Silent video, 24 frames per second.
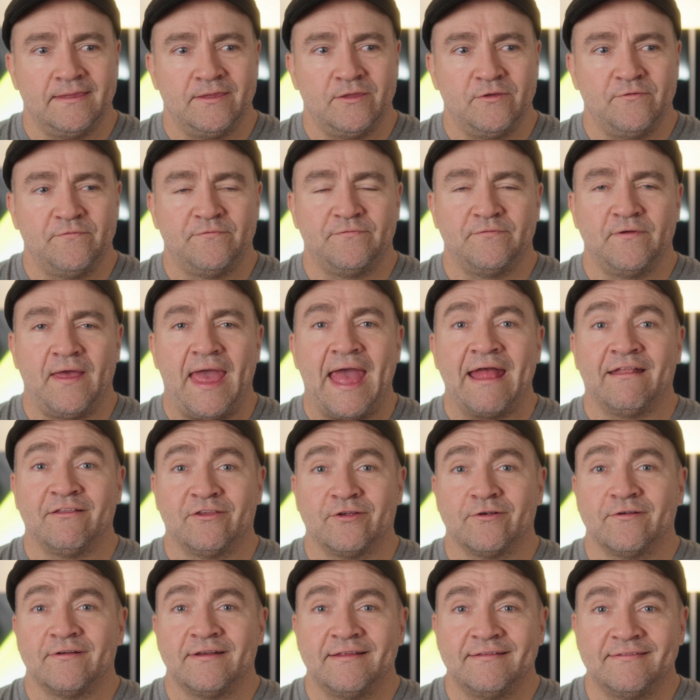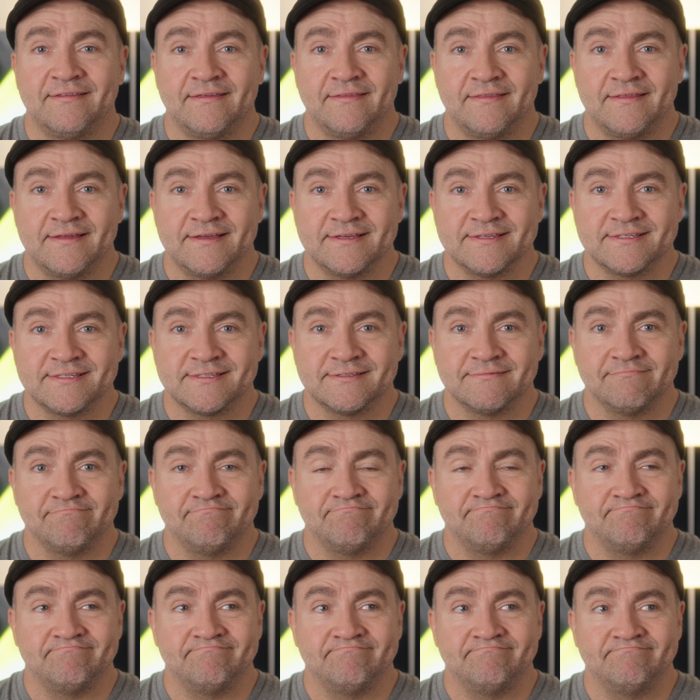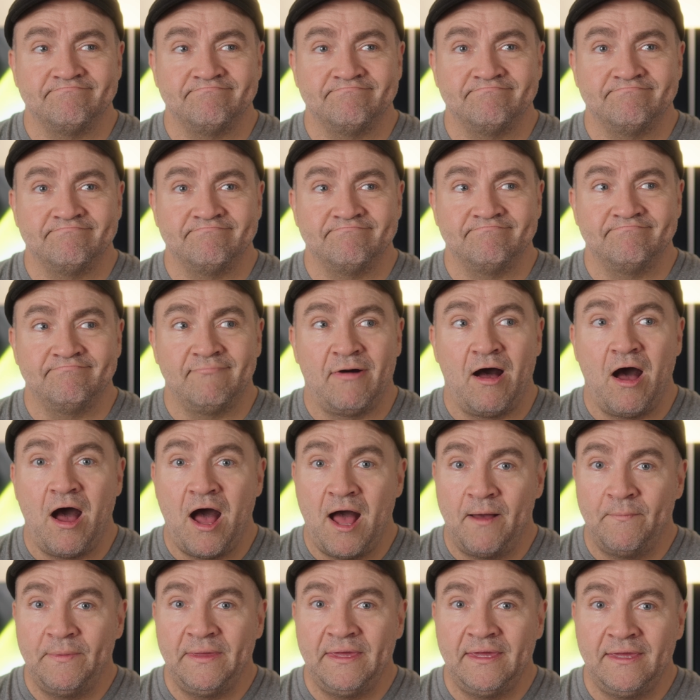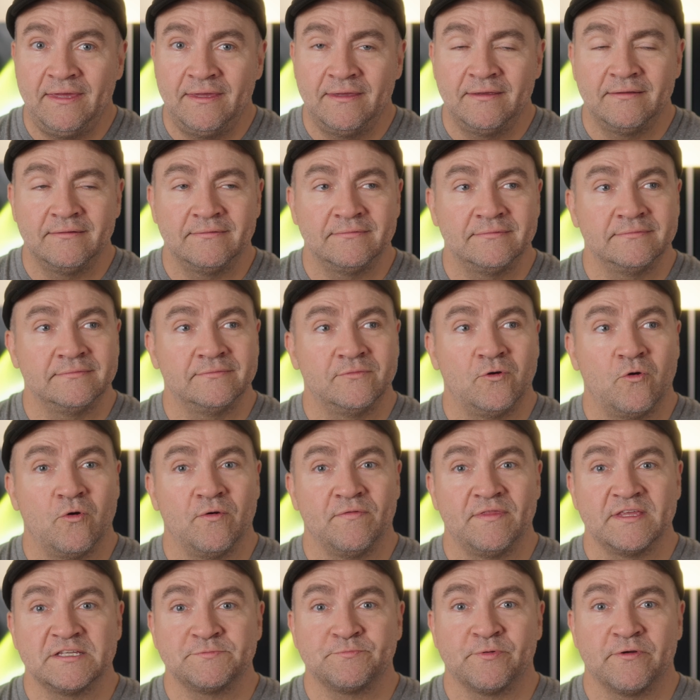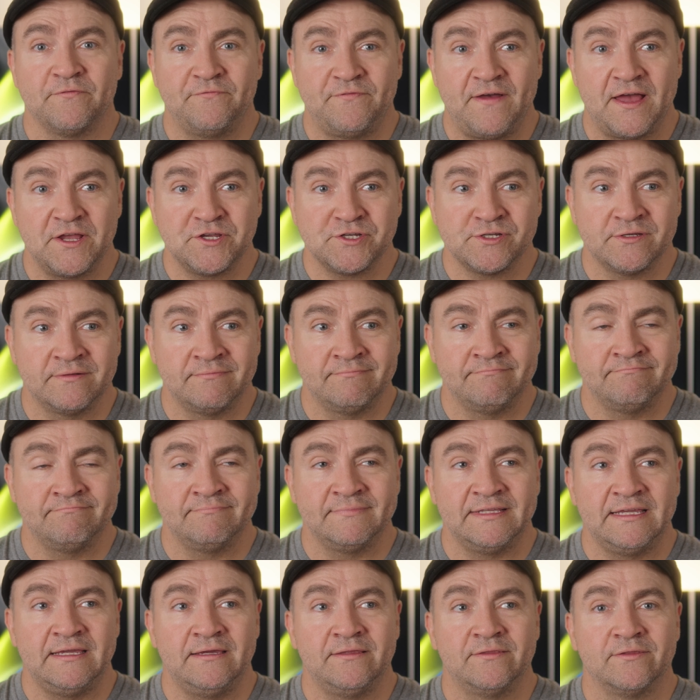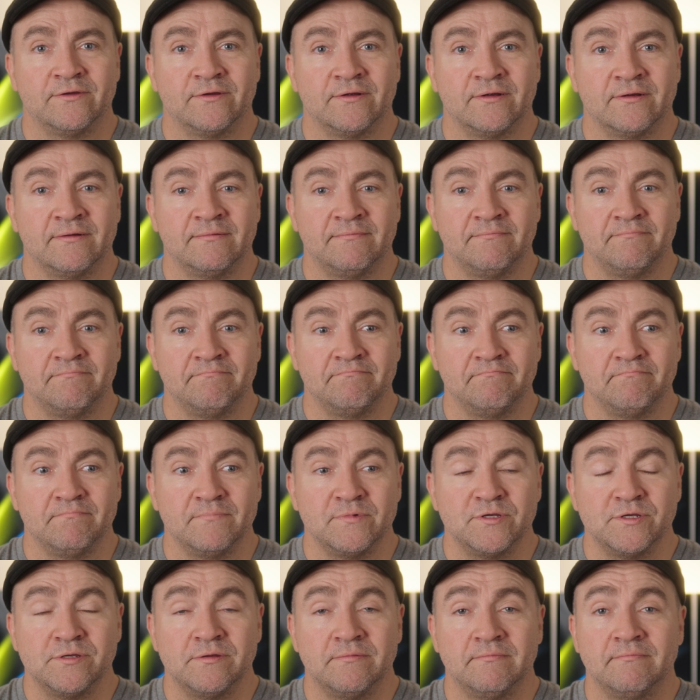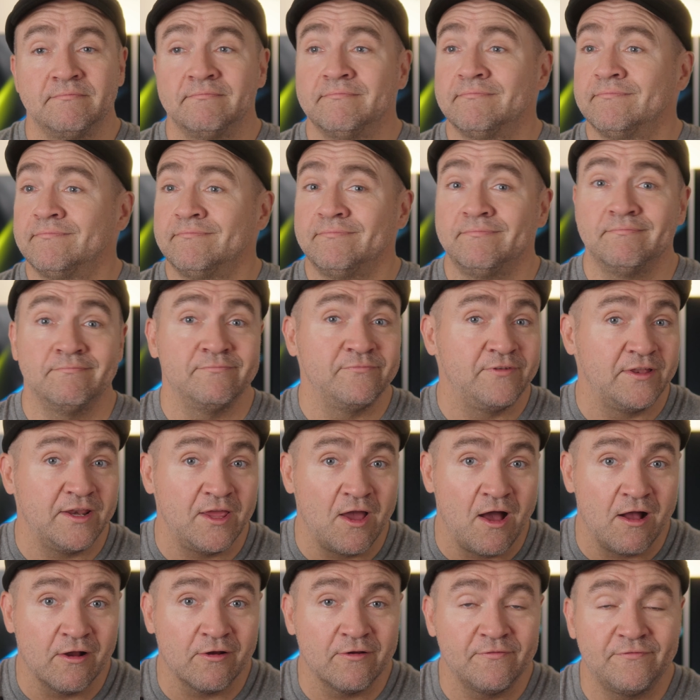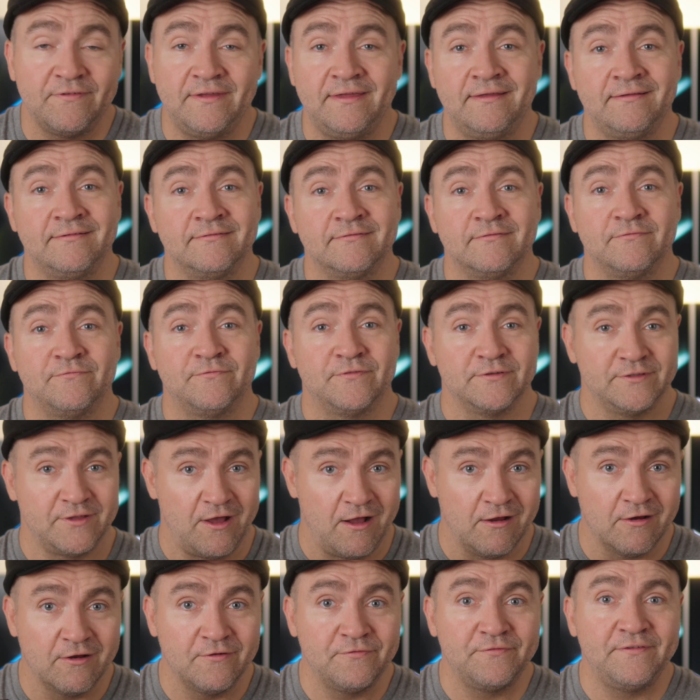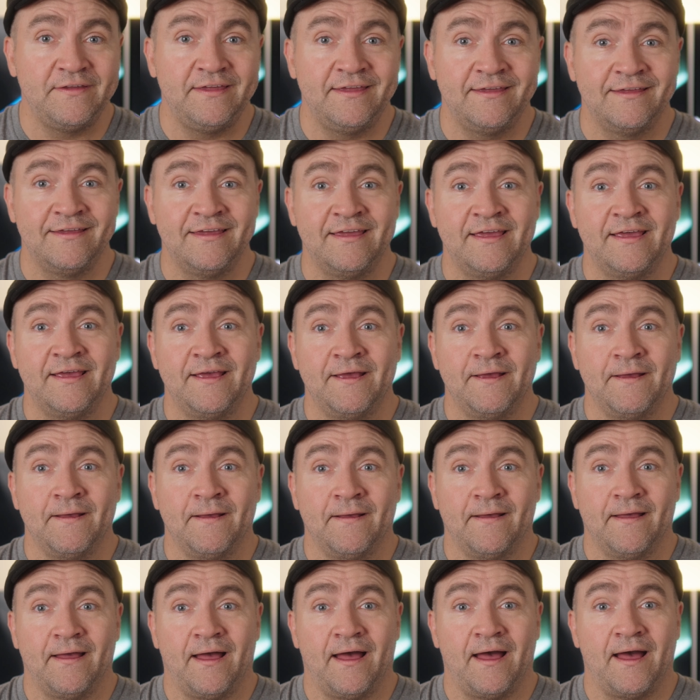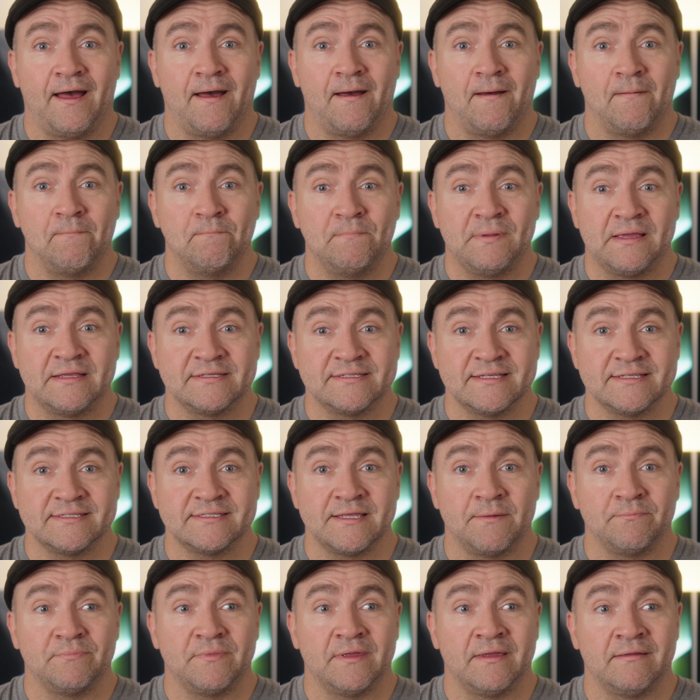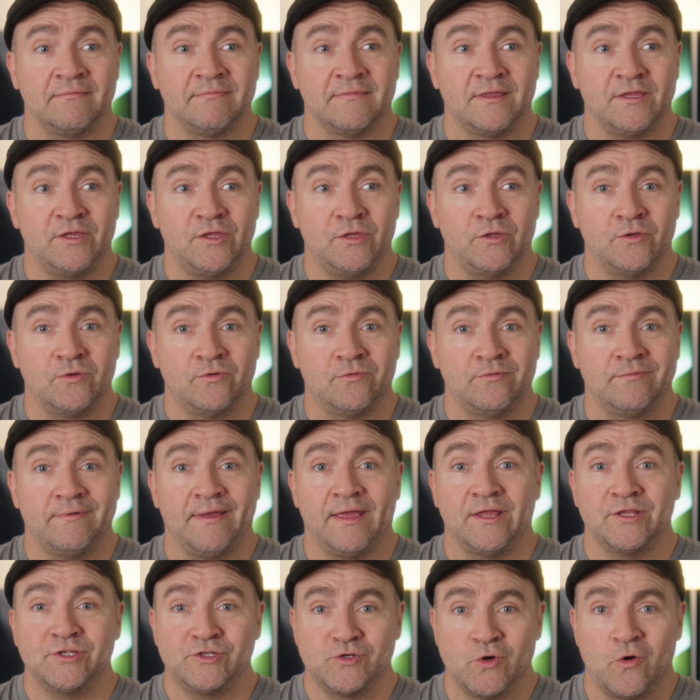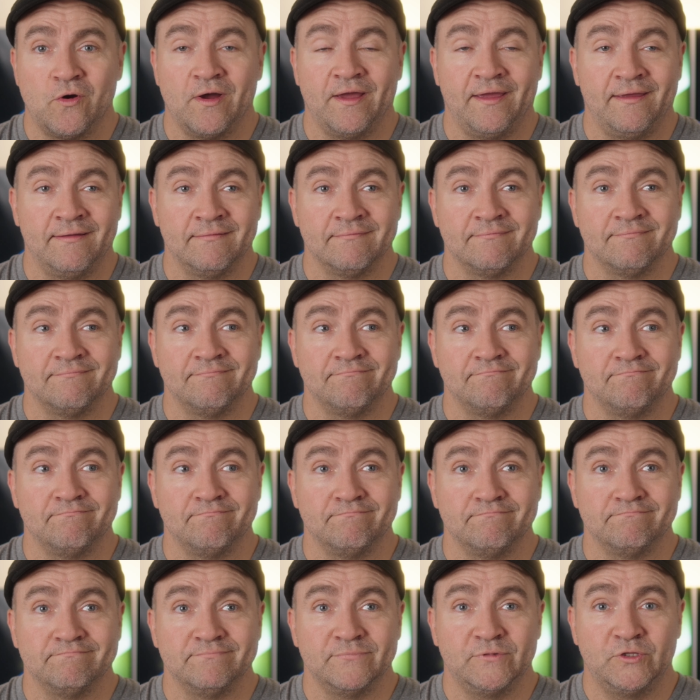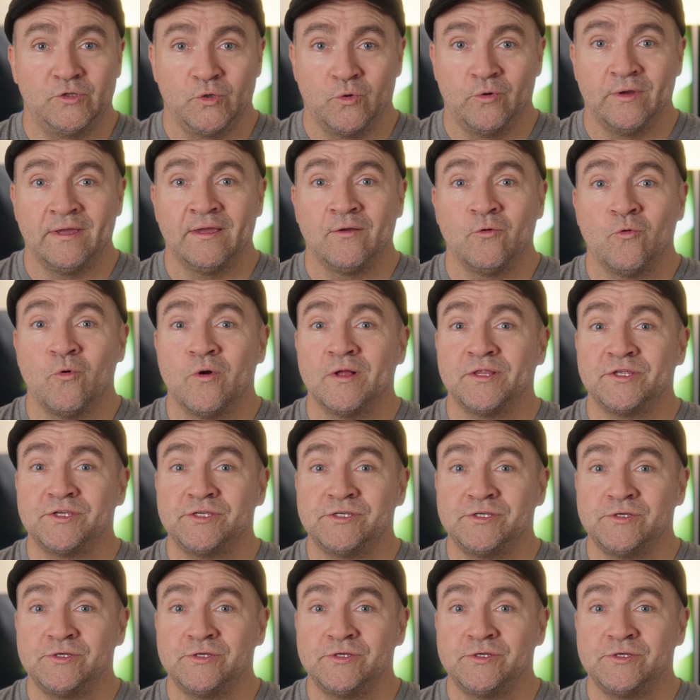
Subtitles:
You've entered into this hobby or this profession, either videography, photography, because it's something that you enjoy, doing what